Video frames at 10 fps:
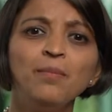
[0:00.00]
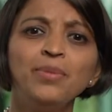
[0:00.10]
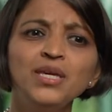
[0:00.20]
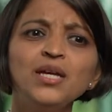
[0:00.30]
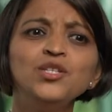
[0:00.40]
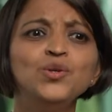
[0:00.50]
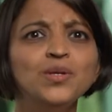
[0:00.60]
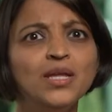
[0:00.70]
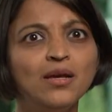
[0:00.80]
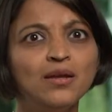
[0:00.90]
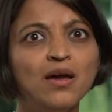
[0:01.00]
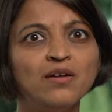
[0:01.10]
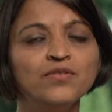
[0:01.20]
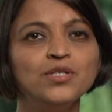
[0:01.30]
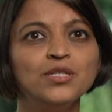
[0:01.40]
but yet unique
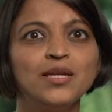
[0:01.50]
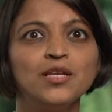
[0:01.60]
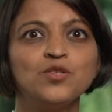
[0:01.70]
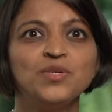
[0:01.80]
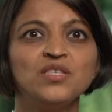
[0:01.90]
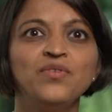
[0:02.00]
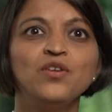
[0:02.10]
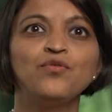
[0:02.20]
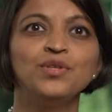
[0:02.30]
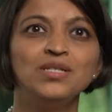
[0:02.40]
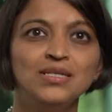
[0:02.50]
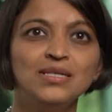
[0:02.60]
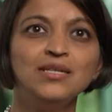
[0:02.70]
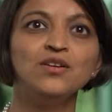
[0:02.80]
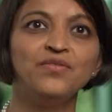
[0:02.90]
enough that are specific for the
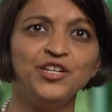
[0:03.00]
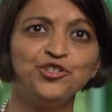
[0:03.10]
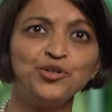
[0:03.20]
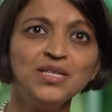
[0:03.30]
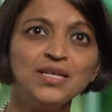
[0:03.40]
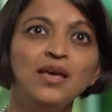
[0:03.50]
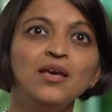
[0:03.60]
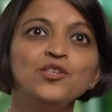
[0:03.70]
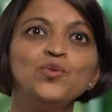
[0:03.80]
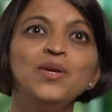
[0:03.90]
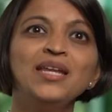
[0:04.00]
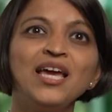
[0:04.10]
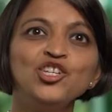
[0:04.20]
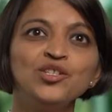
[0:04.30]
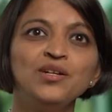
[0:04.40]
disease of interest so we can
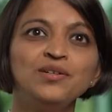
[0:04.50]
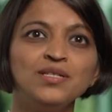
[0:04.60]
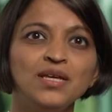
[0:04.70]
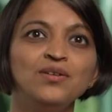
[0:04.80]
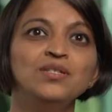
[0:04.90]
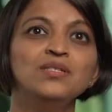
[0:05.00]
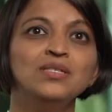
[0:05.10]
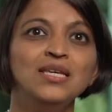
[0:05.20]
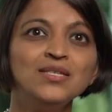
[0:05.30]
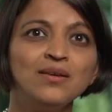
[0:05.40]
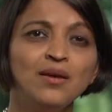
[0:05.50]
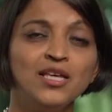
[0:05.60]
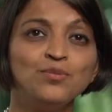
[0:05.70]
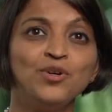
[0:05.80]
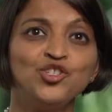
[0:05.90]
actually understand the disease
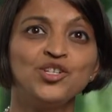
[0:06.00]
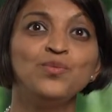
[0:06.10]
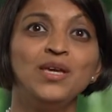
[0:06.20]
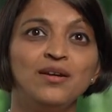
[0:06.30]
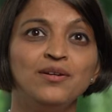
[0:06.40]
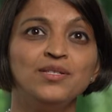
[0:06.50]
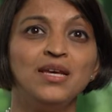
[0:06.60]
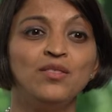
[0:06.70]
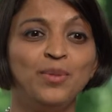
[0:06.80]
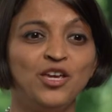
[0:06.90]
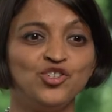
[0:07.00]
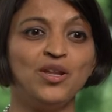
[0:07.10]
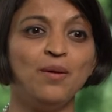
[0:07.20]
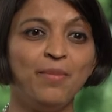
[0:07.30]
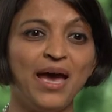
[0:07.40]
as much as we can understand the
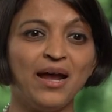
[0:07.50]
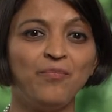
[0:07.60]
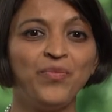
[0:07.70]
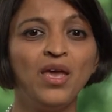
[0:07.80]
patient impact.